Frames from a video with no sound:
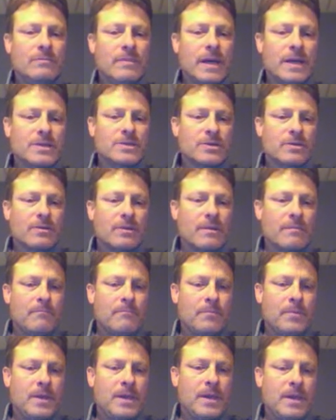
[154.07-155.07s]
measure the
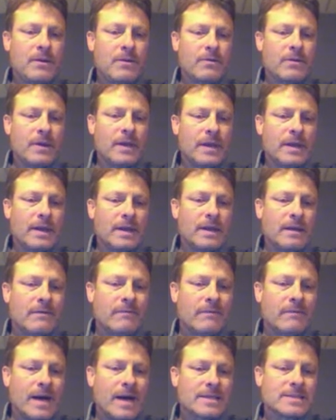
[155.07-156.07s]
period
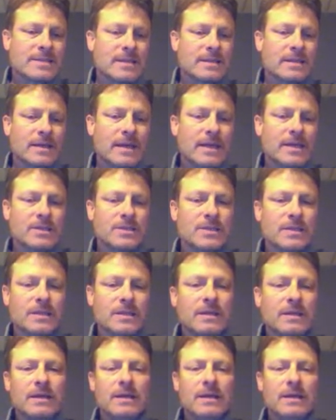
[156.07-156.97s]
of oscillation,